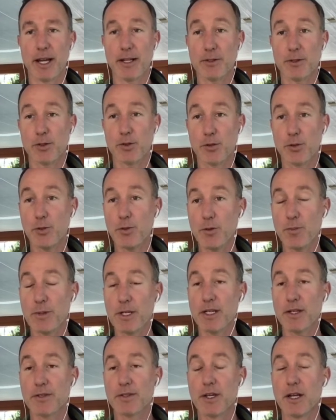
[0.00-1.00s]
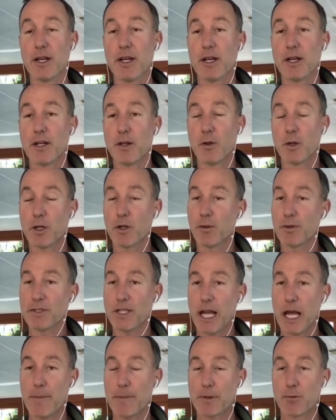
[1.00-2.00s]
And it's the truth, because look at
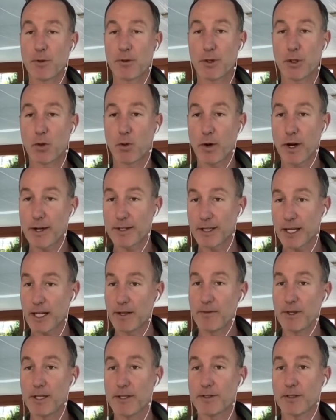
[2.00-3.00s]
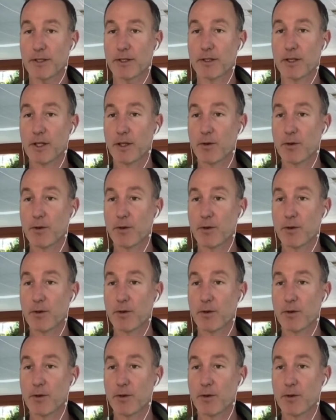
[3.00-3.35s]
what's happening with the quantitative easing,